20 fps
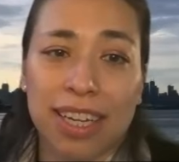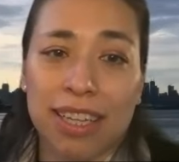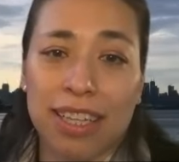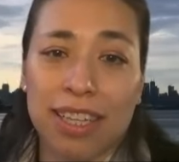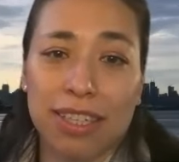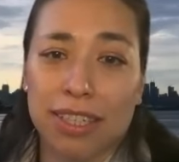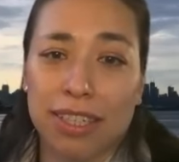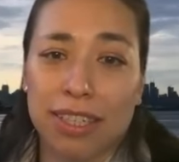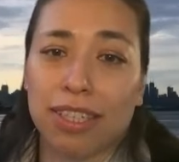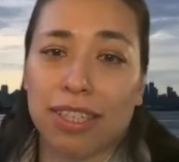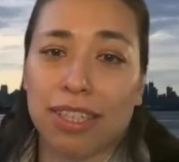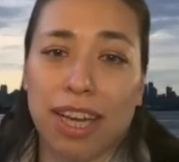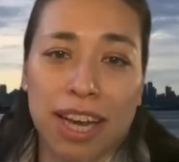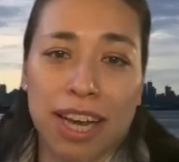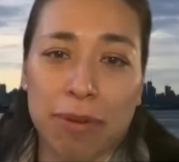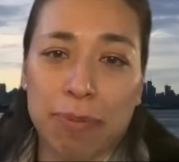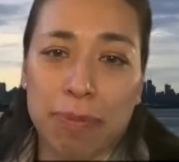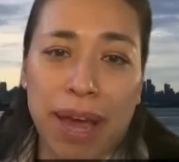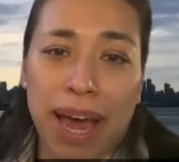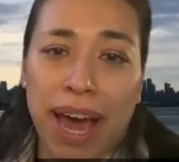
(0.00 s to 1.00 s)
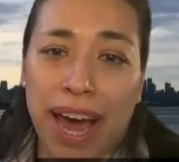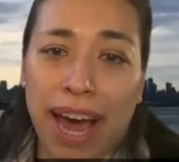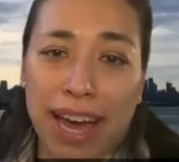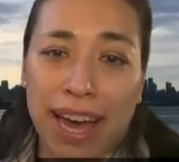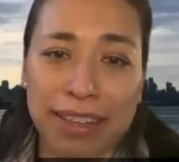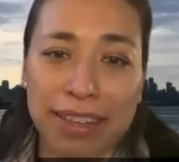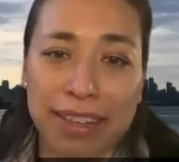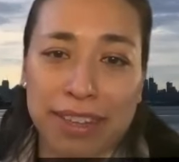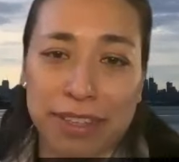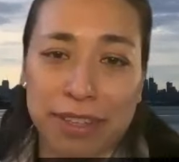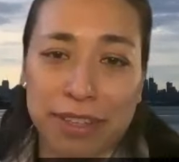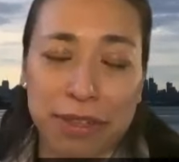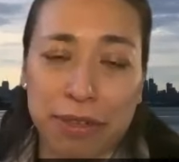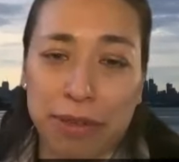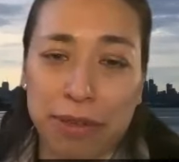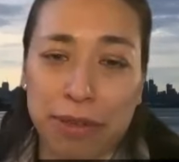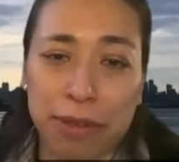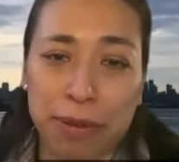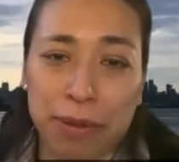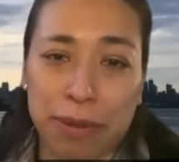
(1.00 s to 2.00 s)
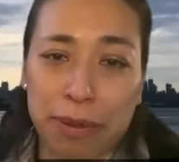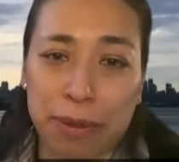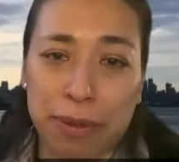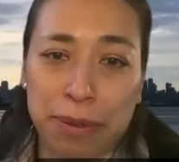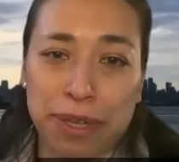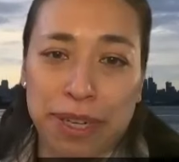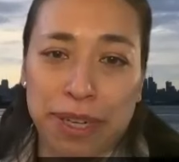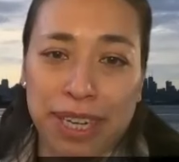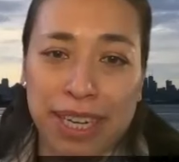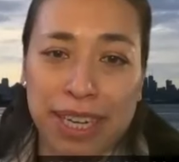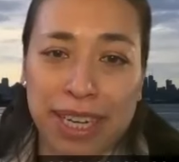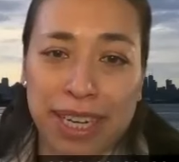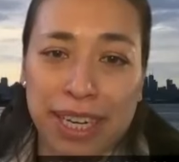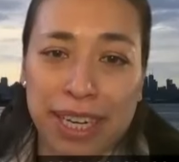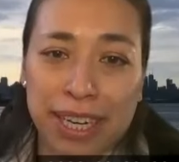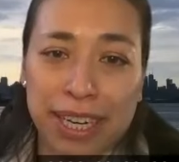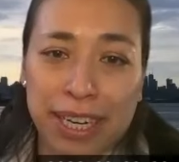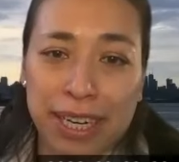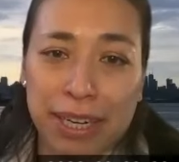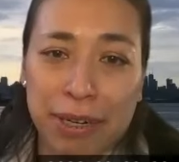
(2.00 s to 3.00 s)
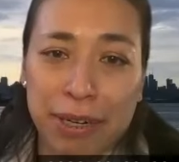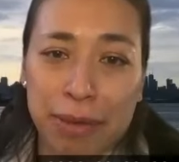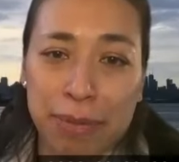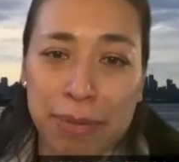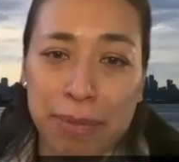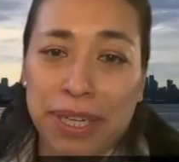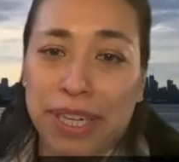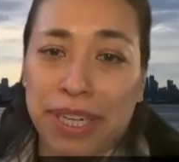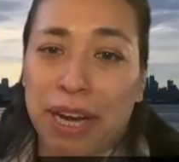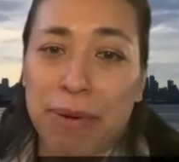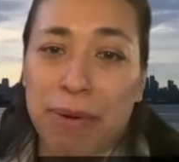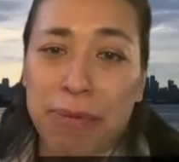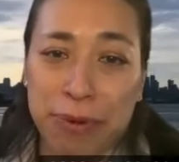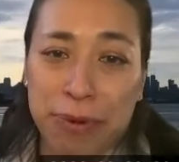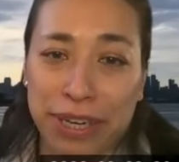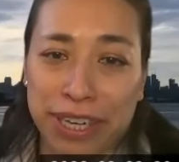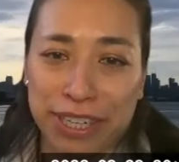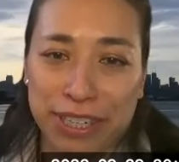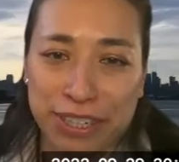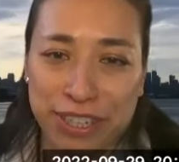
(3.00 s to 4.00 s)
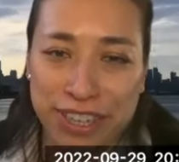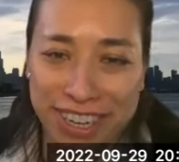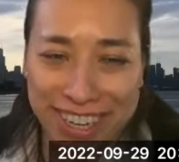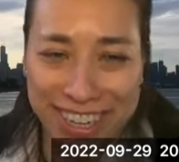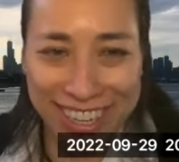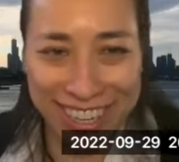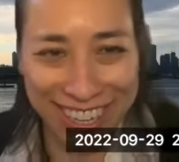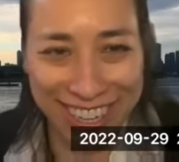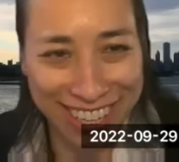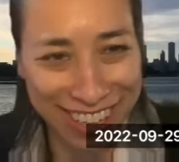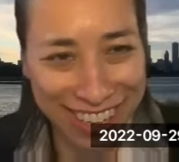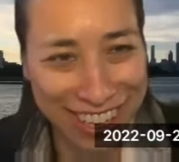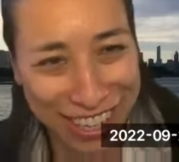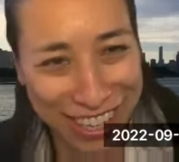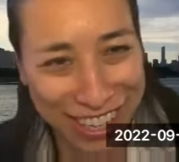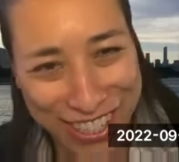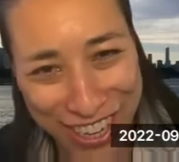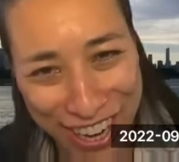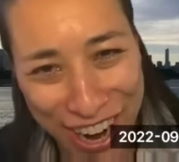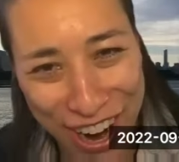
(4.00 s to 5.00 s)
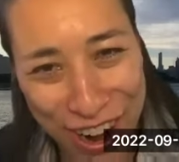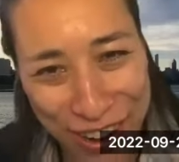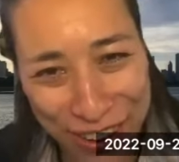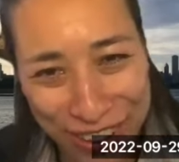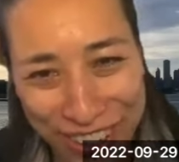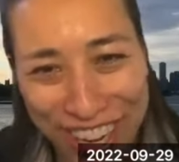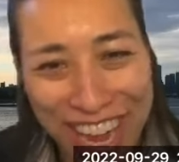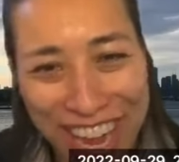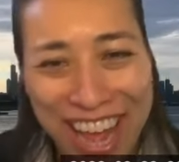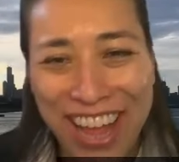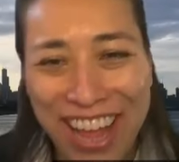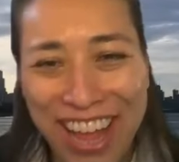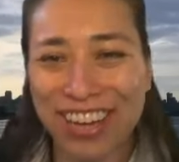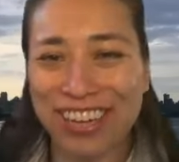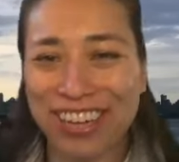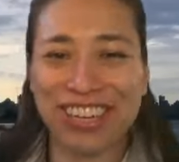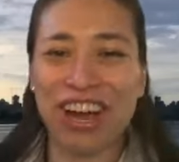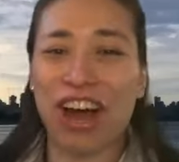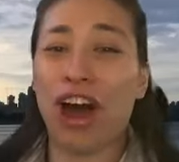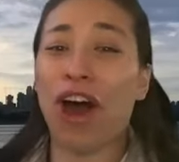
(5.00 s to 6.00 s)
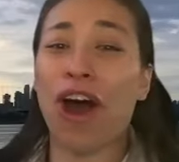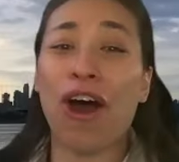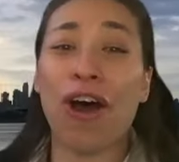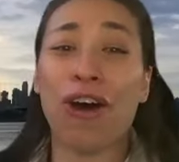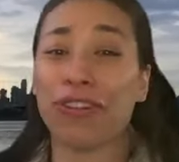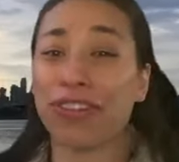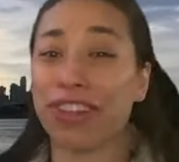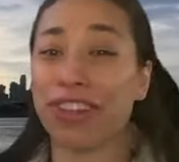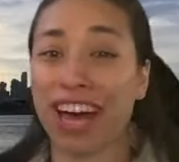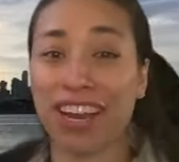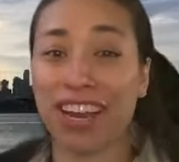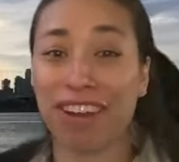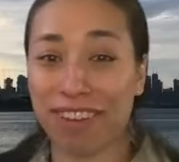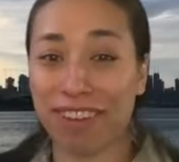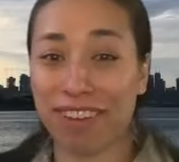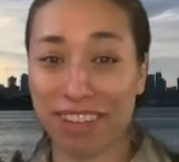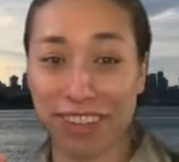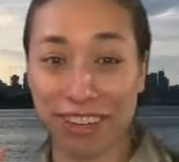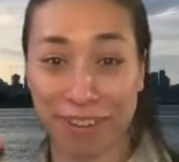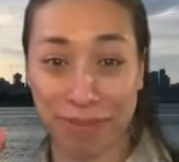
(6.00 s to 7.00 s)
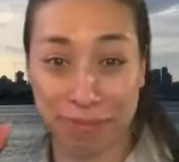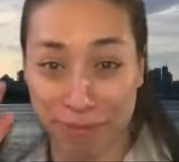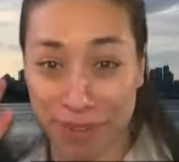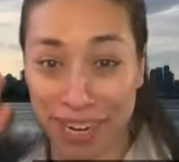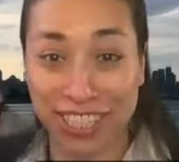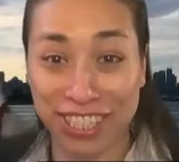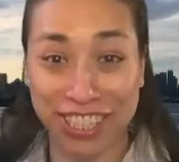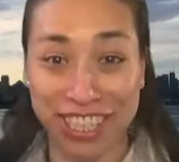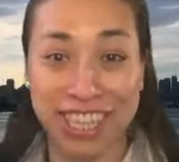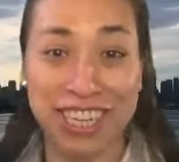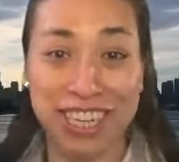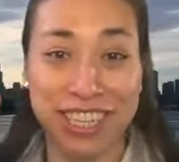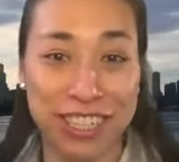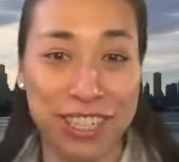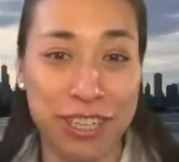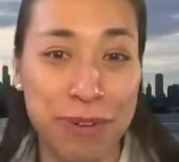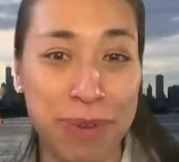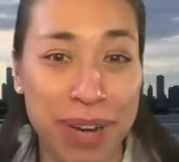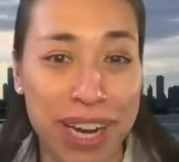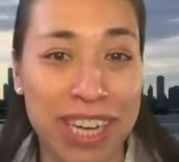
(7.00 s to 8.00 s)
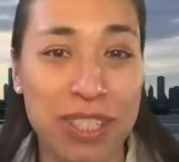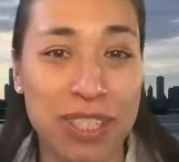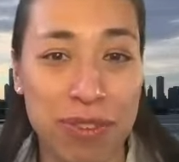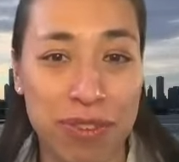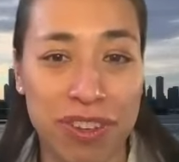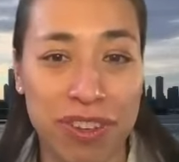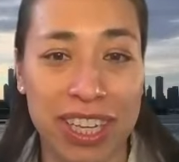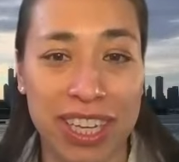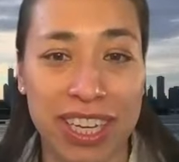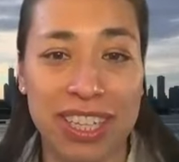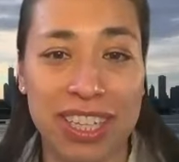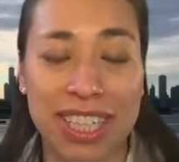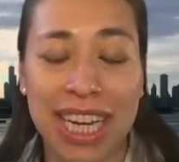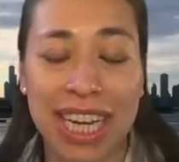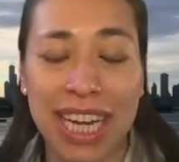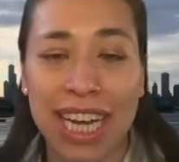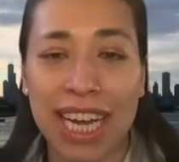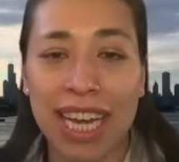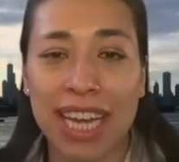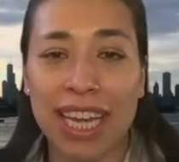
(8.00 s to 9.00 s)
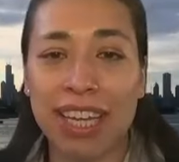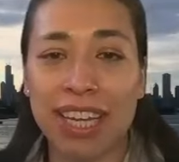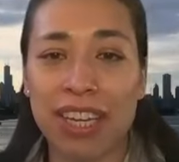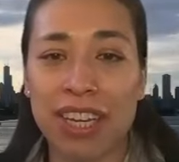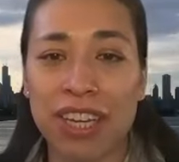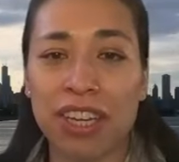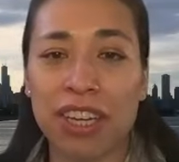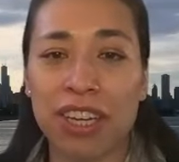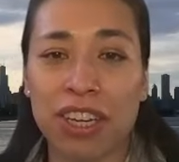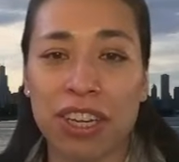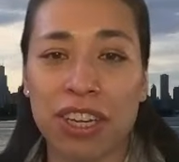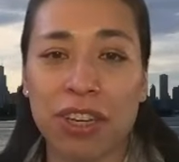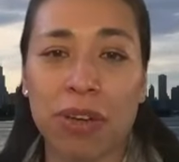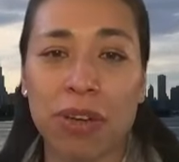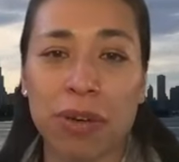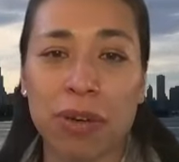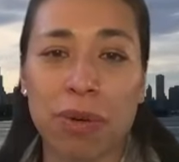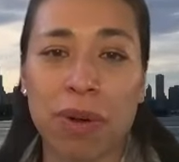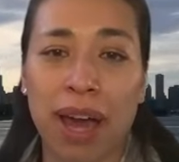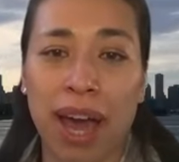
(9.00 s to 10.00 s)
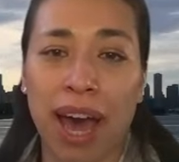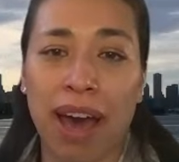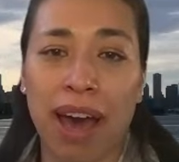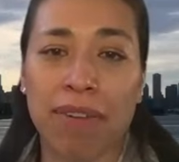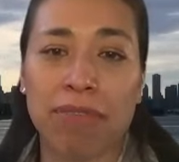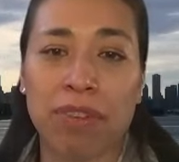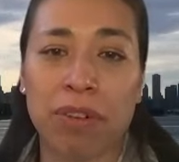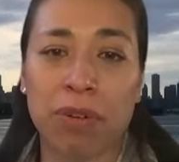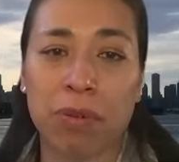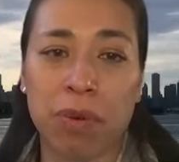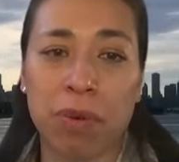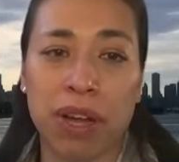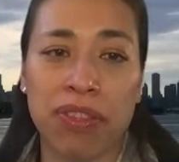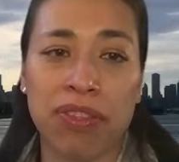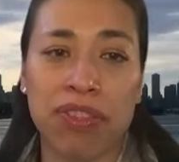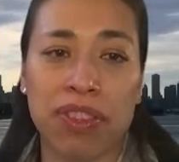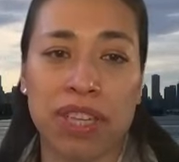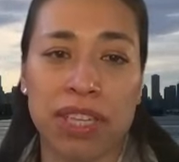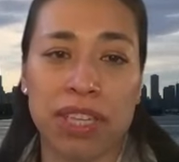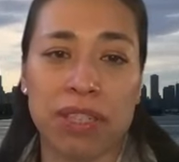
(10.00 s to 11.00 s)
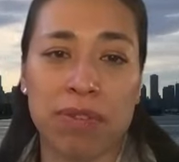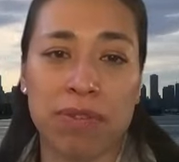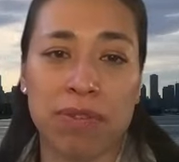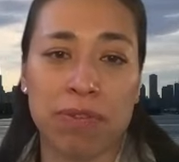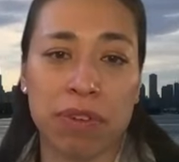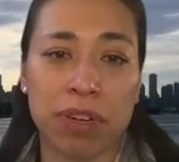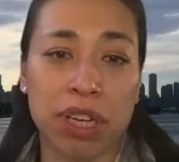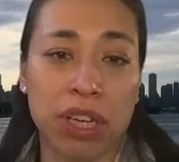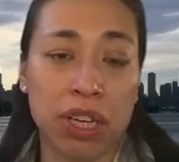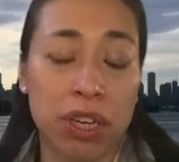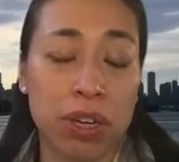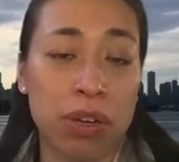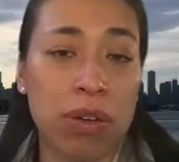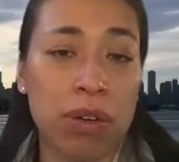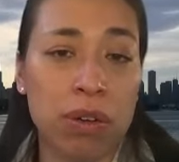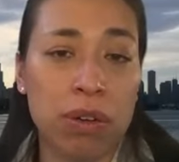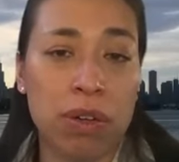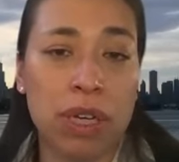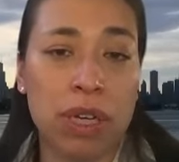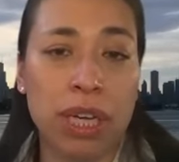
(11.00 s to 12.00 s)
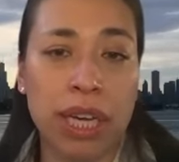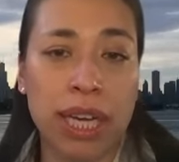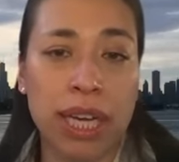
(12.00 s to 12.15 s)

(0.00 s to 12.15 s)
This is not a path to become rich. there's a, there's a whole lot of other much easier ways for this. You have to want this for you.